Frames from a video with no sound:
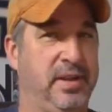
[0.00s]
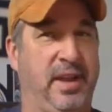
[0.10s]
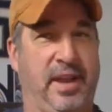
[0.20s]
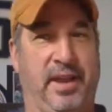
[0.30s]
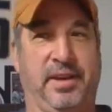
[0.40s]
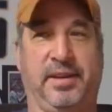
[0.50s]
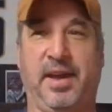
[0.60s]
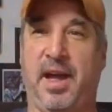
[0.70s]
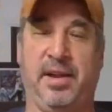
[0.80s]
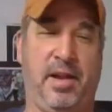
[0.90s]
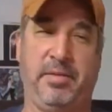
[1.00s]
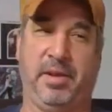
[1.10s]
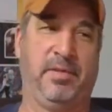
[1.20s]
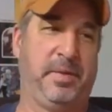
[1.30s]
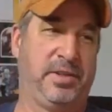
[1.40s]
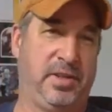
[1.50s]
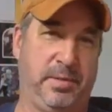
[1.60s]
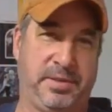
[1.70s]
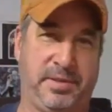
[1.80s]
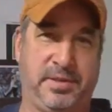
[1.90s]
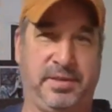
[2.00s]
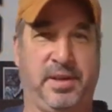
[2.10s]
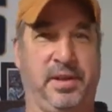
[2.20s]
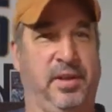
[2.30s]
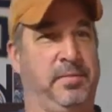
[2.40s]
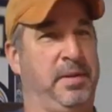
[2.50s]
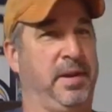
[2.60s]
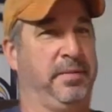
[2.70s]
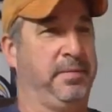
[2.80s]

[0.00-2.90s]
and God, I love my chips. I love my